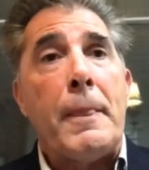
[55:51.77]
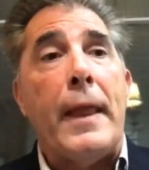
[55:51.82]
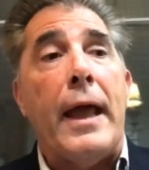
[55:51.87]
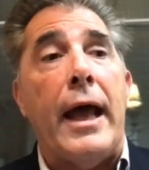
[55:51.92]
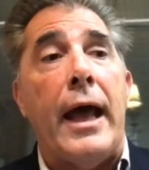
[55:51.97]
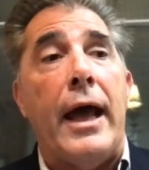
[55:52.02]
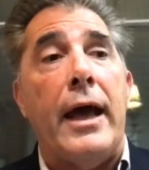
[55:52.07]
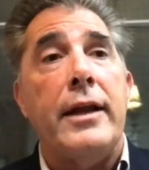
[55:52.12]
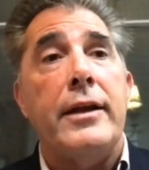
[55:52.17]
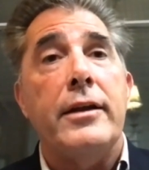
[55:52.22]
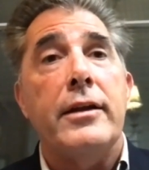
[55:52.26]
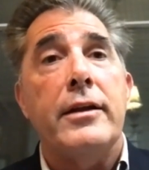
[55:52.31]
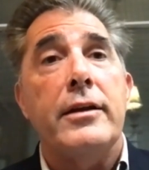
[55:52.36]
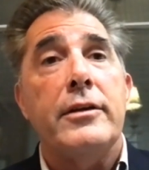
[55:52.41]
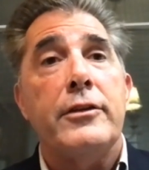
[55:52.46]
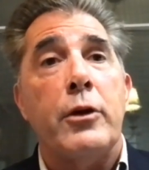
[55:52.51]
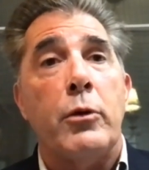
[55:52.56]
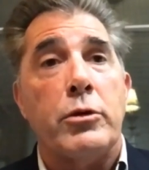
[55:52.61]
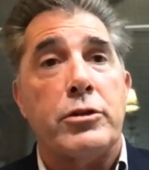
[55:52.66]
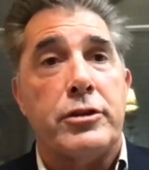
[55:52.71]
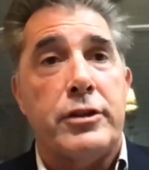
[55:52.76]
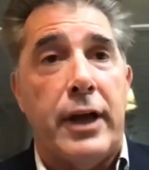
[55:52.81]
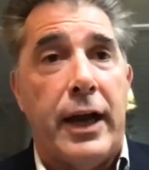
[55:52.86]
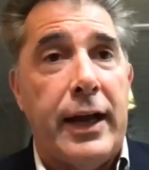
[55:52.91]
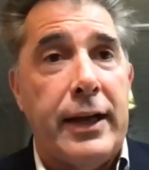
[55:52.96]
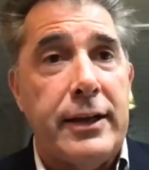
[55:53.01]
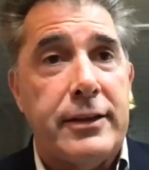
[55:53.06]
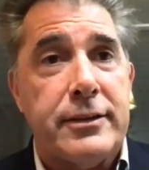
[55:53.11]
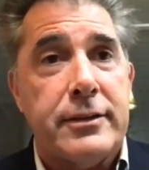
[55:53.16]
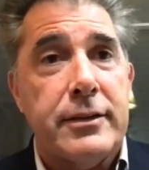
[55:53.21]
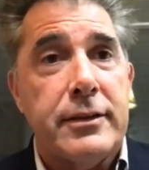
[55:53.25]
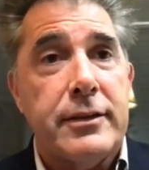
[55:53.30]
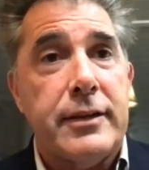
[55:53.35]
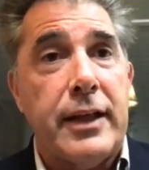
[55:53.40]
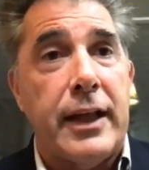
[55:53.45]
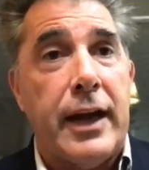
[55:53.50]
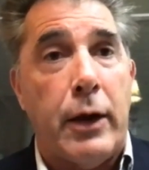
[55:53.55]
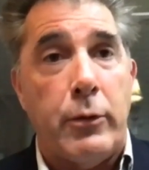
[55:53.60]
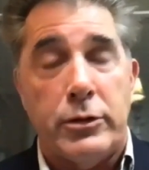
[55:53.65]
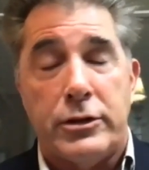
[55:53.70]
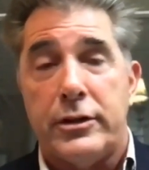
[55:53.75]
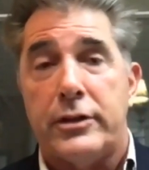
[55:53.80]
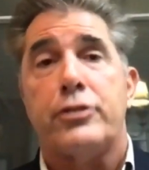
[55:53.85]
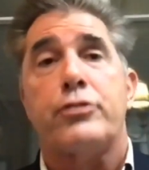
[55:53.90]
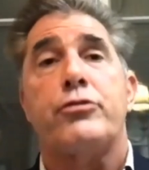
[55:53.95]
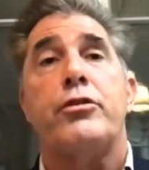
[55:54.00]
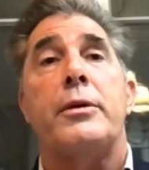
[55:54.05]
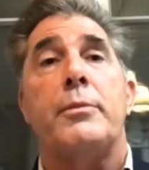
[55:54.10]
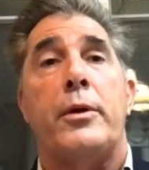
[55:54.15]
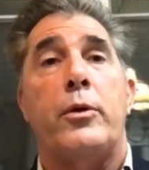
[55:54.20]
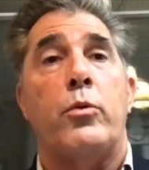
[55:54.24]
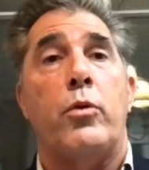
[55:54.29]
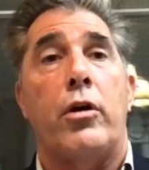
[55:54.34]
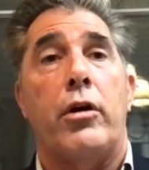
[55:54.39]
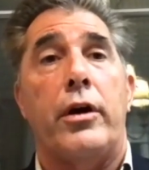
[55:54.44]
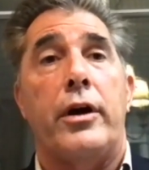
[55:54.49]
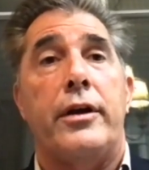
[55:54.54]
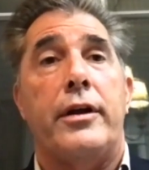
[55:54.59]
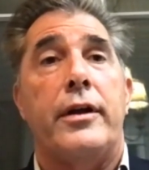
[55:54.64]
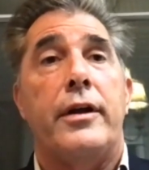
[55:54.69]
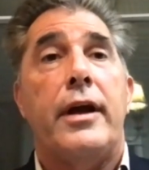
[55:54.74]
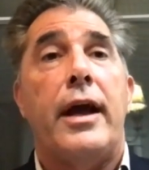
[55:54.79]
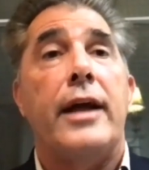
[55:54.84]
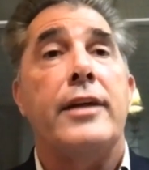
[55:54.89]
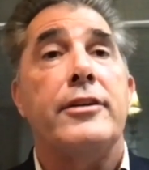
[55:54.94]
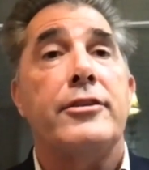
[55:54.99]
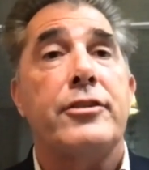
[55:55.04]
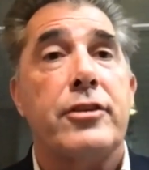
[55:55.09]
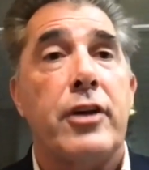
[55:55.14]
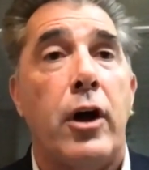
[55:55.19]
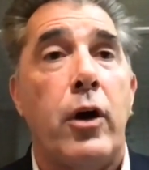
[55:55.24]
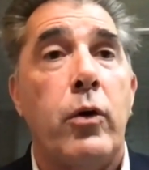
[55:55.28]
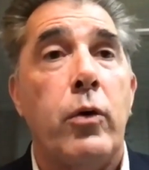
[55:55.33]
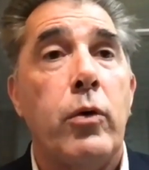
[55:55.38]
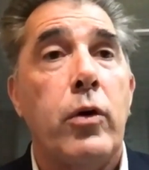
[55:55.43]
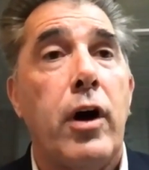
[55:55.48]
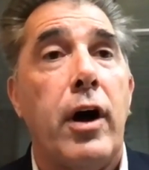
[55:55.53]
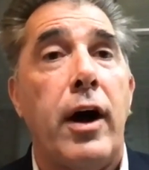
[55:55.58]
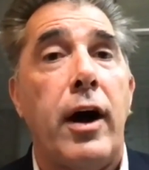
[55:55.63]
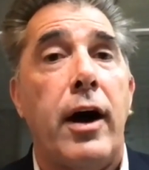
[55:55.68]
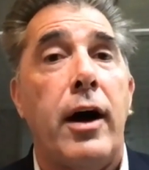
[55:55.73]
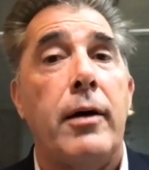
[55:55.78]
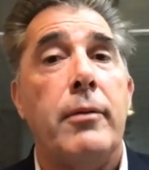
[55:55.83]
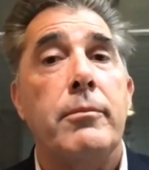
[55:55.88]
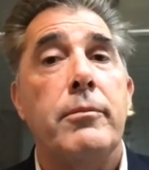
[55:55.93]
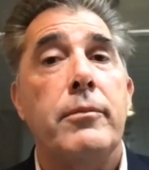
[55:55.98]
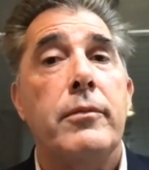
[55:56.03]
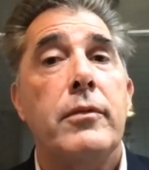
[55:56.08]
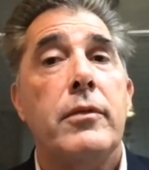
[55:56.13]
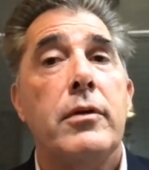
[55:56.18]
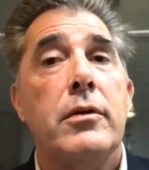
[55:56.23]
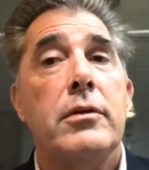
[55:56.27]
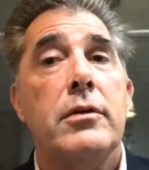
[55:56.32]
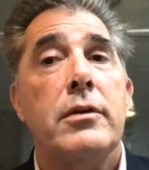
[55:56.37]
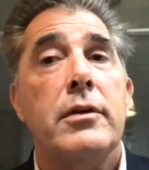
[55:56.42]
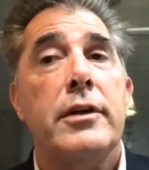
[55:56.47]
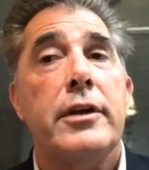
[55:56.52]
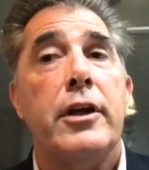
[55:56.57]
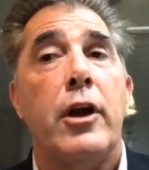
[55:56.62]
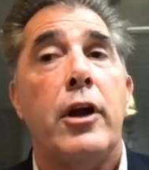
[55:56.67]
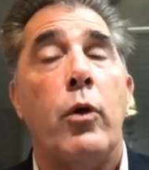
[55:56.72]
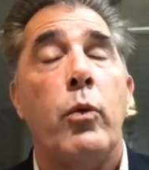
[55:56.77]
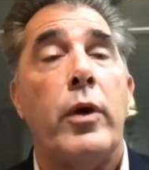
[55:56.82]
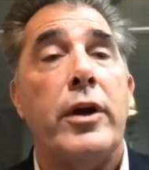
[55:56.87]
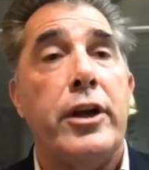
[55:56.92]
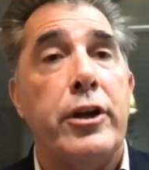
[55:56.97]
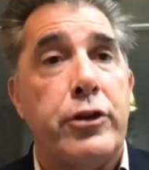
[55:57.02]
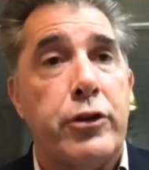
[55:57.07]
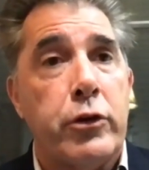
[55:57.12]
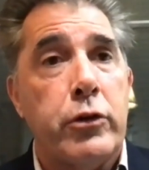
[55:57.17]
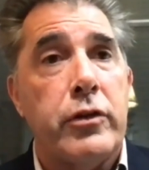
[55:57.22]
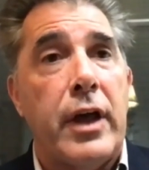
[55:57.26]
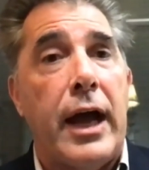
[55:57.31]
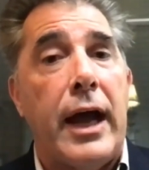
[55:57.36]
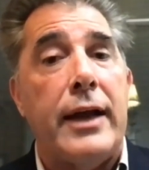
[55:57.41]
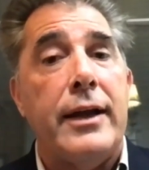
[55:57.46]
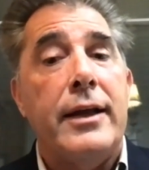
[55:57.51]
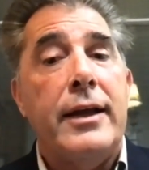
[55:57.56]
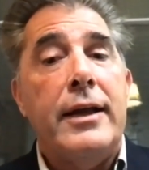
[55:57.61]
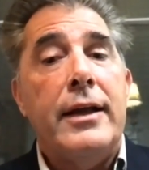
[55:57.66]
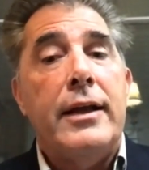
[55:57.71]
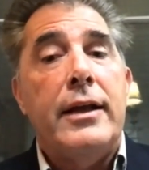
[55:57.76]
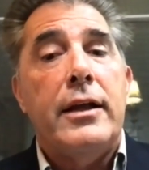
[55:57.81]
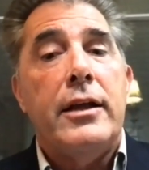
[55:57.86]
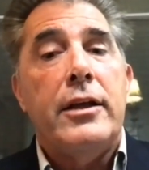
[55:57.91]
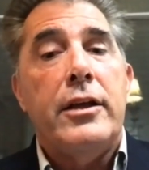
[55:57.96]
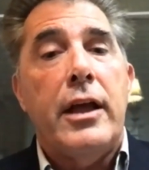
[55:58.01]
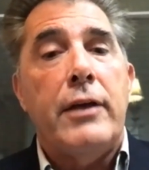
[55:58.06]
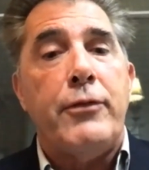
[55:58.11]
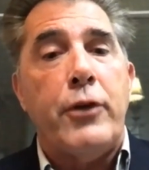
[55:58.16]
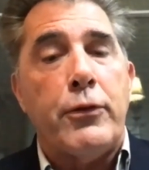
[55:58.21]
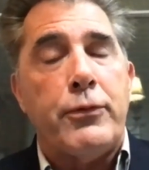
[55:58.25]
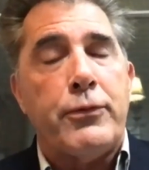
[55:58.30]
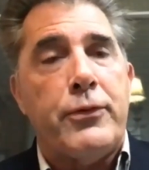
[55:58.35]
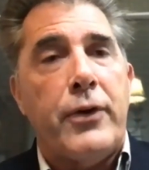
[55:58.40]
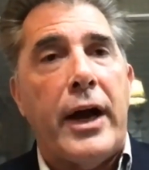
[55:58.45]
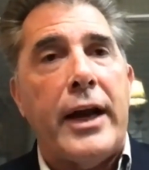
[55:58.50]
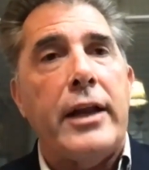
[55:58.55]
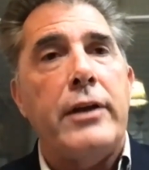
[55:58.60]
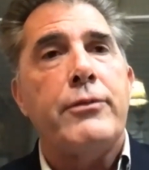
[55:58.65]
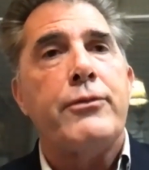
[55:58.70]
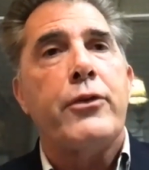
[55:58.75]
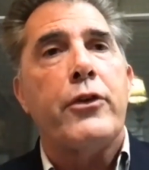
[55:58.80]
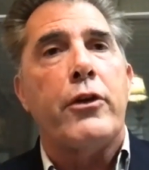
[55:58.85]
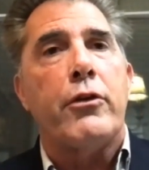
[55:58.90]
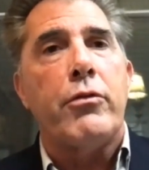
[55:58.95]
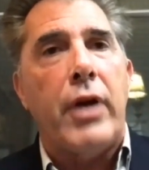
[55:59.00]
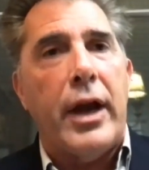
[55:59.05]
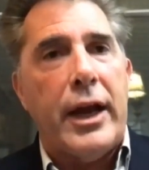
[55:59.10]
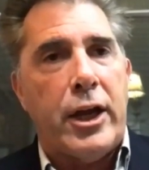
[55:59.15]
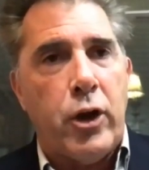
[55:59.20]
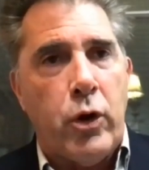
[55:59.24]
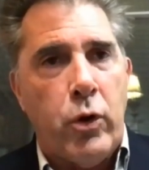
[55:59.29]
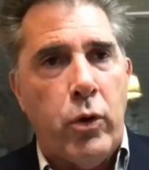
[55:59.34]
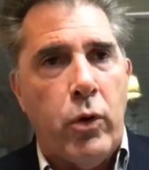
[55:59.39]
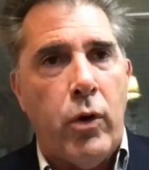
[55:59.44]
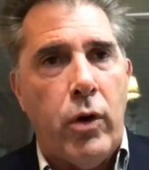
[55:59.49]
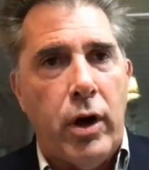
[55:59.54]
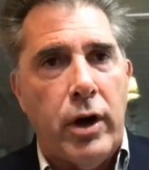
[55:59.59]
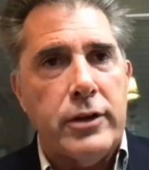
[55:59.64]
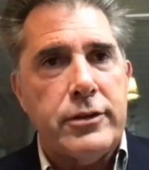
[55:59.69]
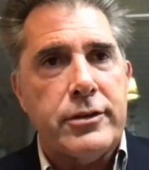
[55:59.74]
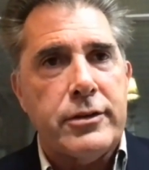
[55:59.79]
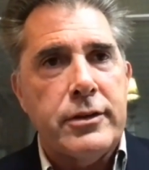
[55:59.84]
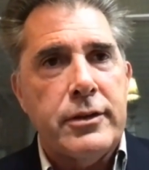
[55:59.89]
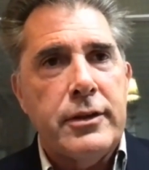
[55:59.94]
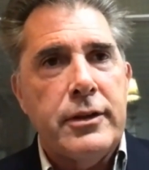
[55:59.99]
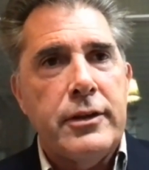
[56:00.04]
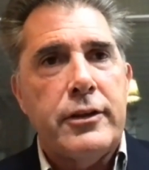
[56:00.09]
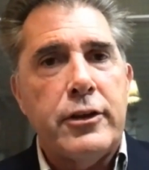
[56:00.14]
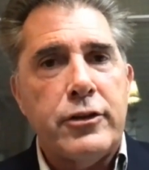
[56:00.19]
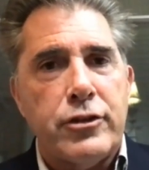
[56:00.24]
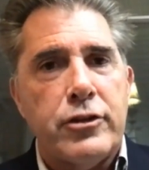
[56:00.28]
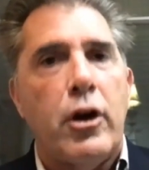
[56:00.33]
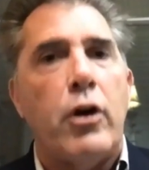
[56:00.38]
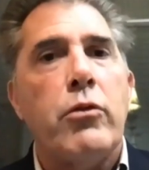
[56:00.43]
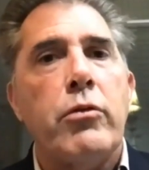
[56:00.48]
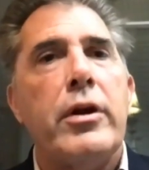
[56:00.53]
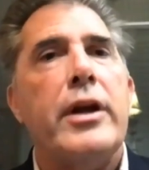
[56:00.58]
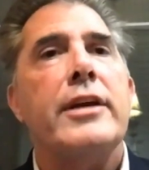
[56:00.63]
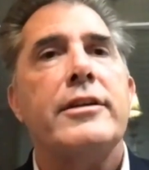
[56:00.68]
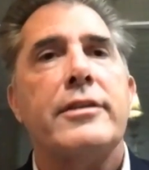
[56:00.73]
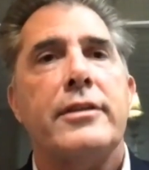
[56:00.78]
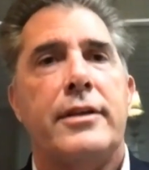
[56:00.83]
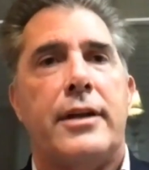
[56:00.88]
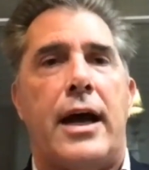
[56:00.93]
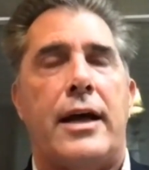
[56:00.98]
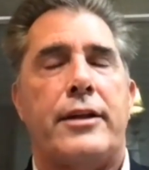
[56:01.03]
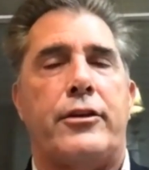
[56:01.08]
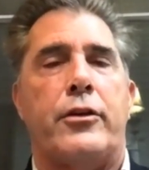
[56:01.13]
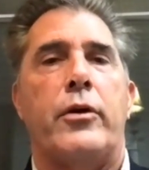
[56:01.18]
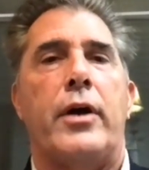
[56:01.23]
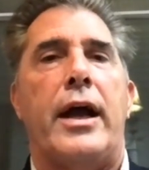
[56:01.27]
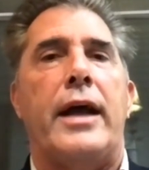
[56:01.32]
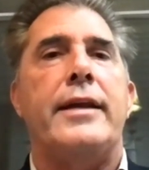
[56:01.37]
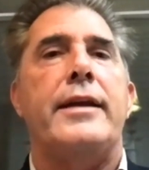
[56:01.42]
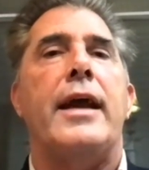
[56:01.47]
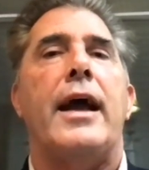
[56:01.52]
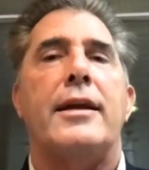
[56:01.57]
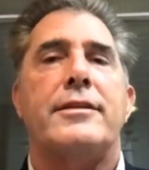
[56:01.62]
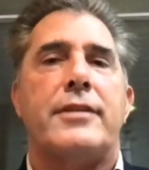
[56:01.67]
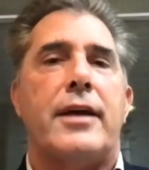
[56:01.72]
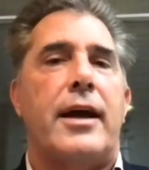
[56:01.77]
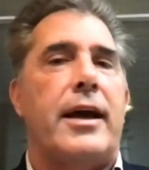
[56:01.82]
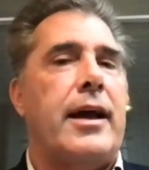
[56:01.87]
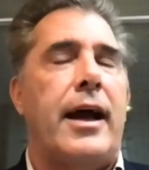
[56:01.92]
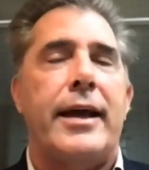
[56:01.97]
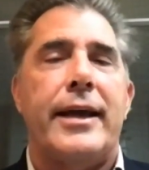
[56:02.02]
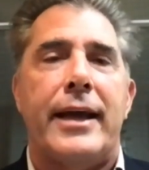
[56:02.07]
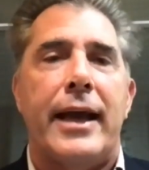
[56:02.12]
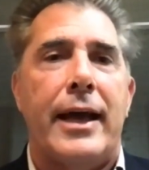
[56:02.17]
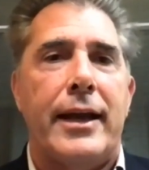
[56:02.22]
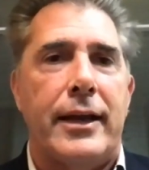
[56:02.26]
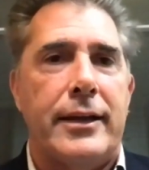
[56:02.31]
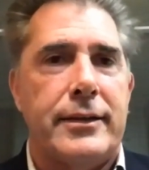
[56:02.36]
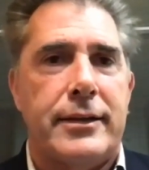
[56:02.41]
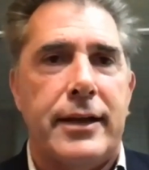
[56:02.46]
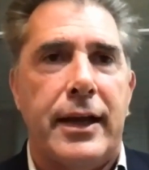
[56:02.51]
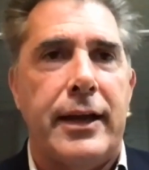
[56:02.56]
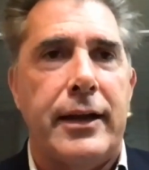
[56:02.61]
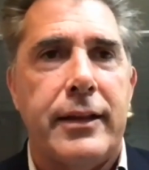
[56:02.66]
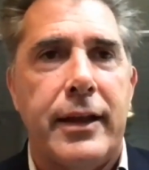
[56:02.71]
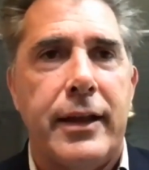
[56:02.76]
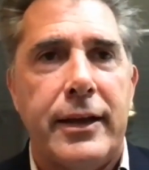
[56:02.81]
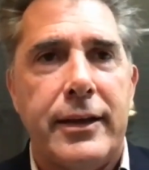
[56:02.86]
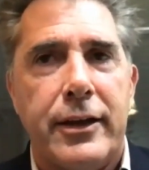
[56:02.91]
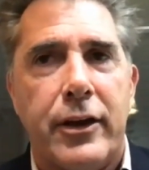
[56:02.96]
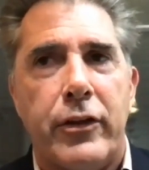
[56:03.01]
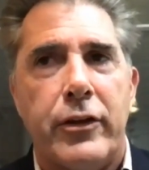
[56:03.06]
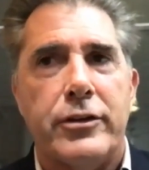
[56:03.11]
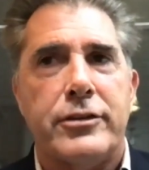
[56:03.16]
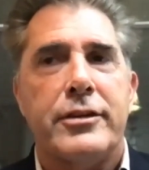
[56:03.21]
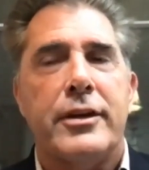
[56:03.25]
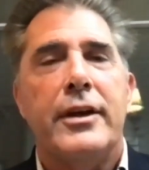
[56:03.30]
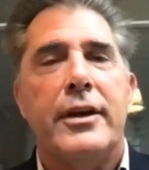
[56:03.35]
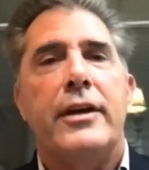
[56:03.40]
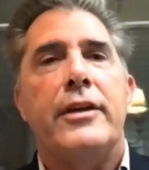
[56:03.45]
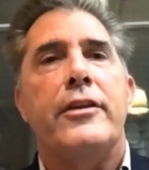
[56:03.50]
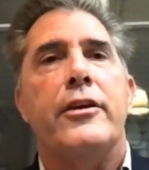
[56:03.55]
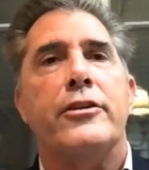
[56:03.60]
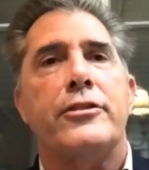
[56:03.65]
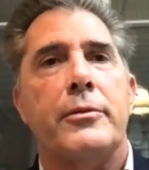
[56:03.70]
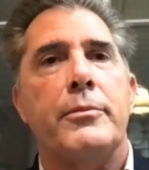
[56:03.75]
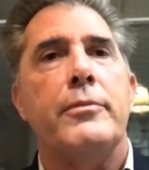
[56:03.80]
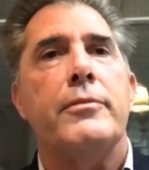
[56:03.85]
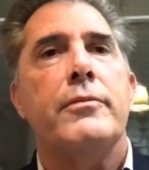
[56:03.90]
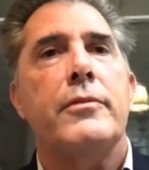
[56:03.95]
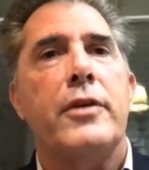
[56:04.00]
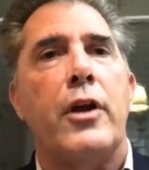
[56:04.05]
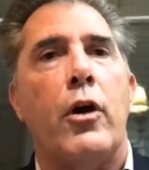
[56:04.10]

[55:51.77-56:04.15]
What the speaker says: And there was nights that I was extremely worried. And so, when you do that, if you're fighting for the right cause, there's no reason not to. And yes, I get it, Dana, that, there's some,